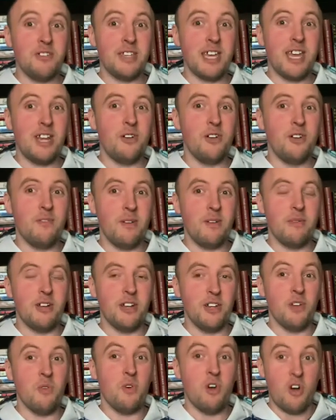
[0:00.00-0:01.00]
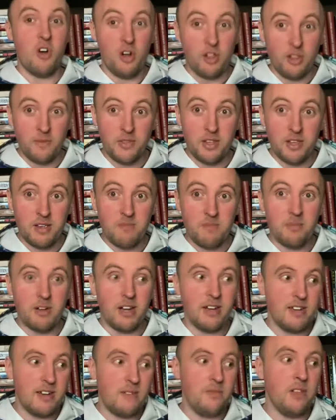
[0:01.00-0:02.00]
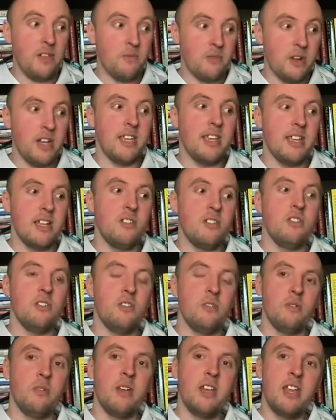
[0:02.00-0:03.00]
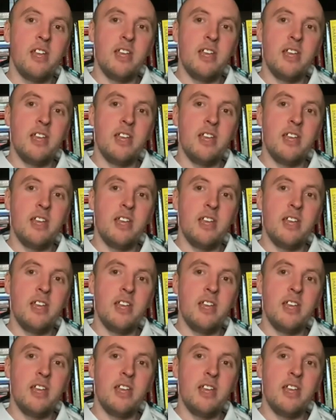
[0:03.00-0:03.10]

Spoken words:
I don't know if I'm going to do all of them, but I definitely want to get to